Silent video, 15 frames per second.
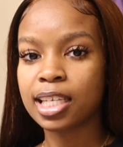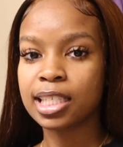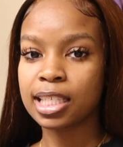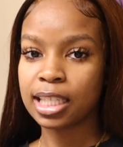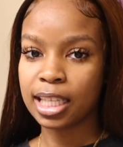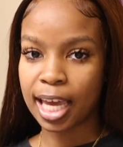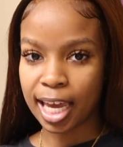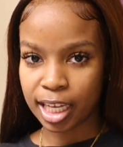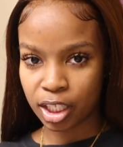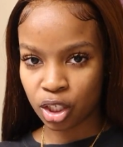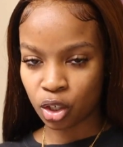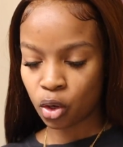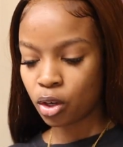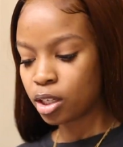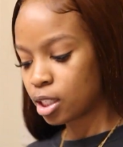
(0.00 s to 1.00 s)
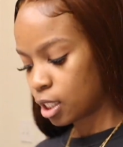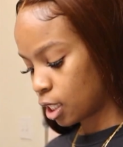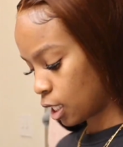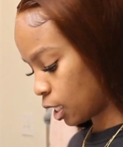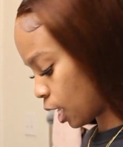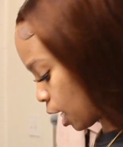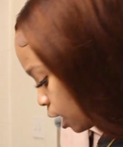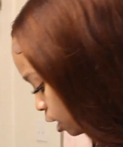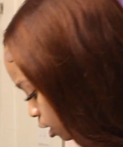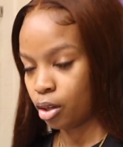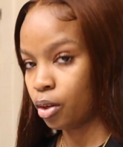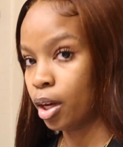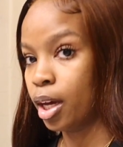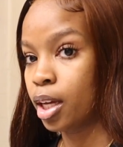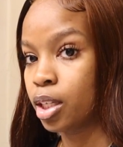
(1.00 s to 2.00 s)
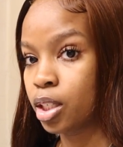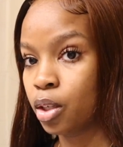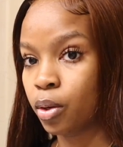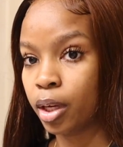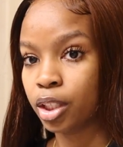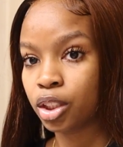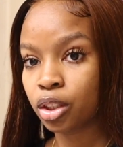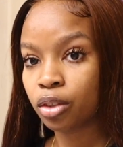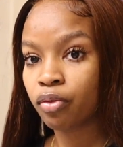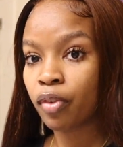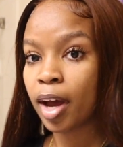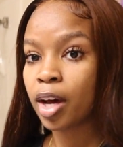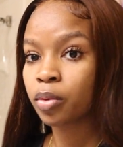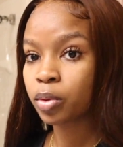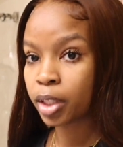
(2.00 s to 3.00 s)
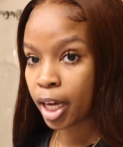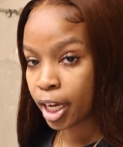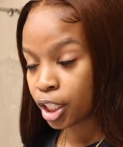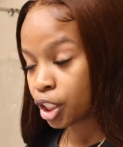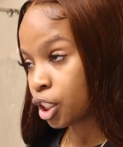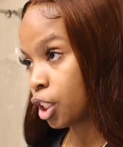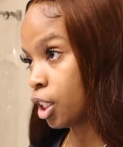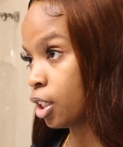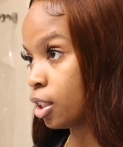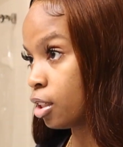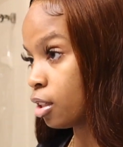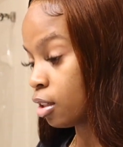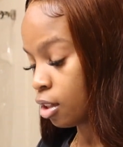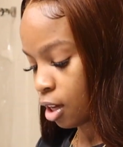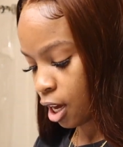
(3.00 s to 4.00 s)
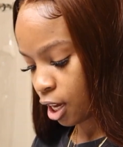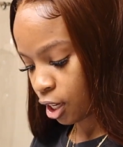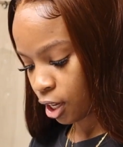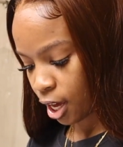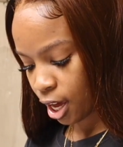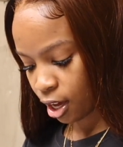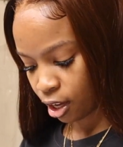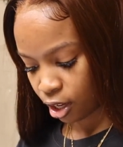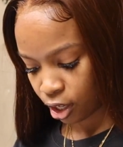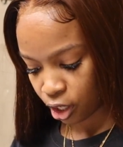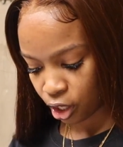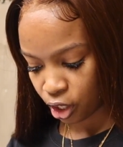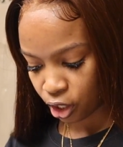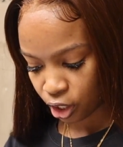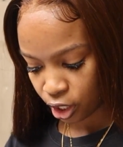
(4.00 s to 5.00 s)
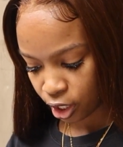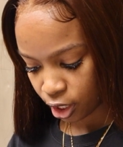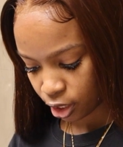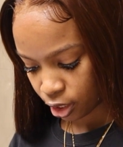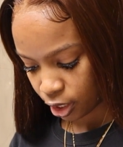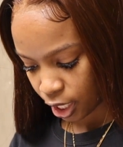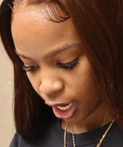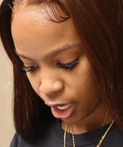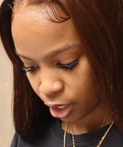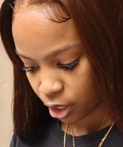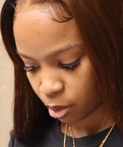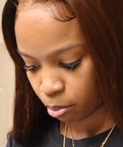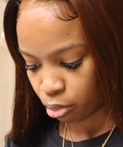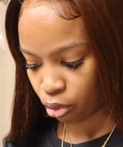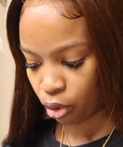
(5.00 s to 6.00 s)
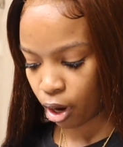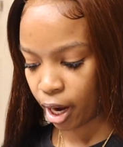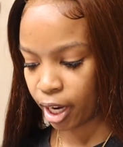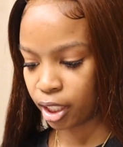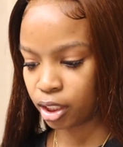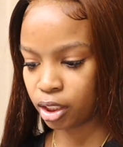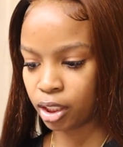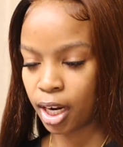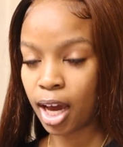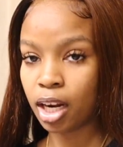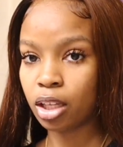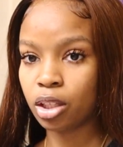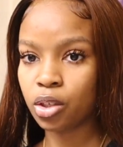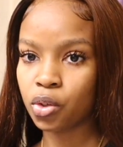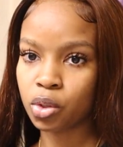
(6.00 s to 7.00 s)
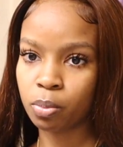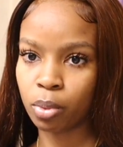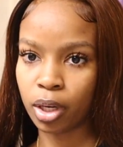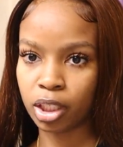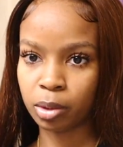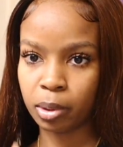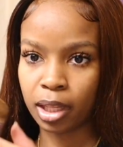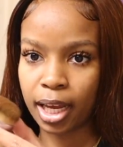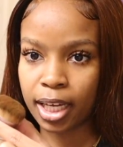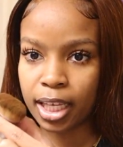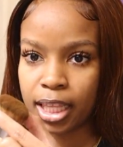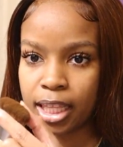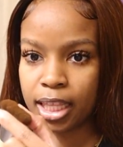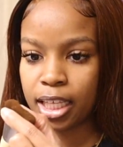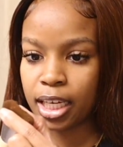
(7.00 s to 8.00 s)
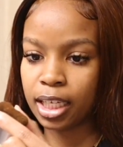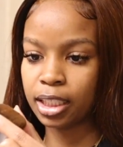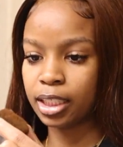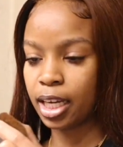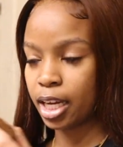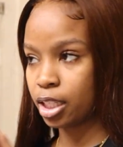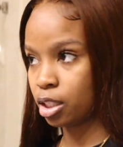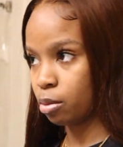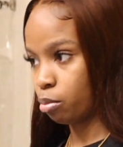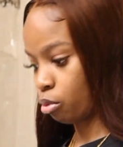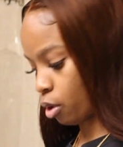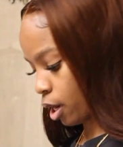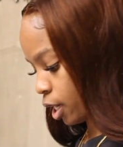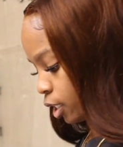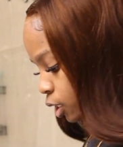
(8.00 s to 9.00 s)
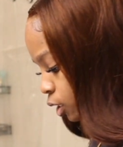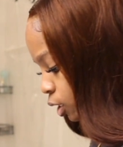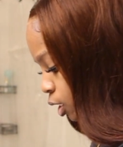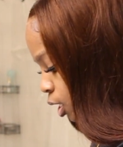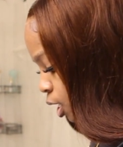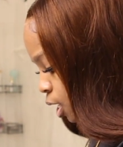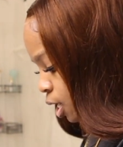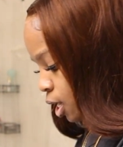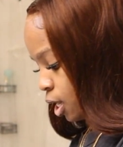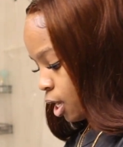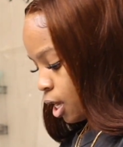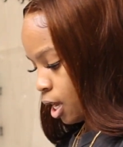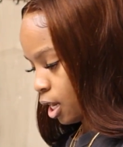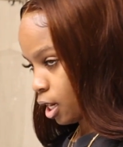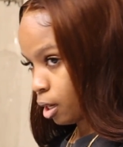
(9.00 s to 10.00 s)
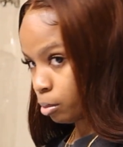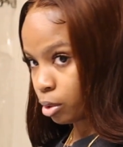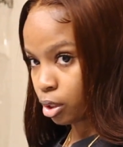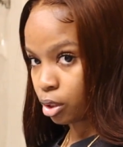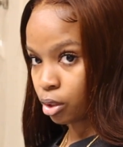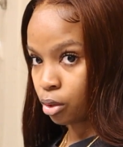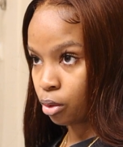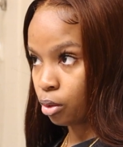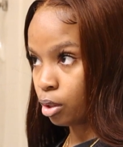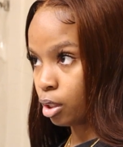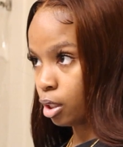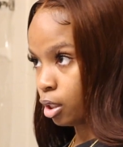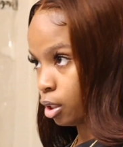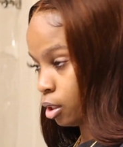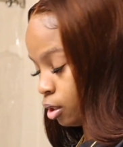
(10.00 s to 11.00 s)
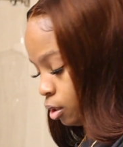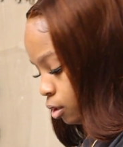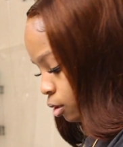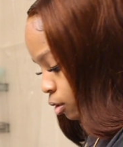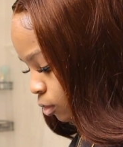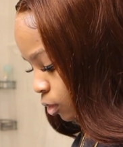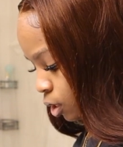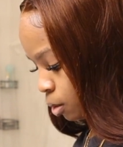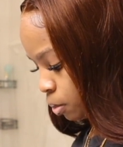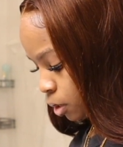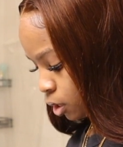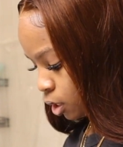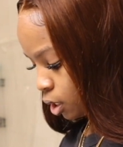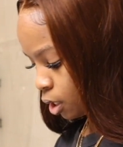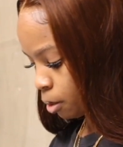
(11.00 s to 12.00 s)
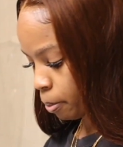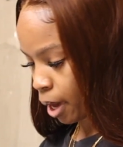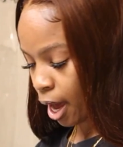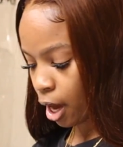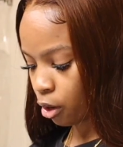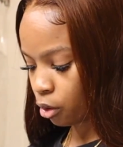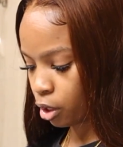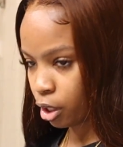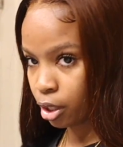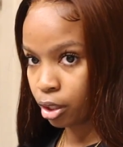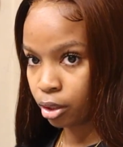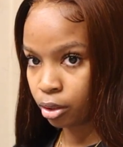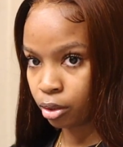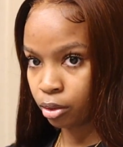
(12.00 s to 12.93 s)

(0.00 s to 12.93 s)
it's lace. You're going to see the lip. Okay, so get your foundation and get a good dense brush. Not a loose brush, but like a thick, dense brush. And I'm just going to dip into the powder,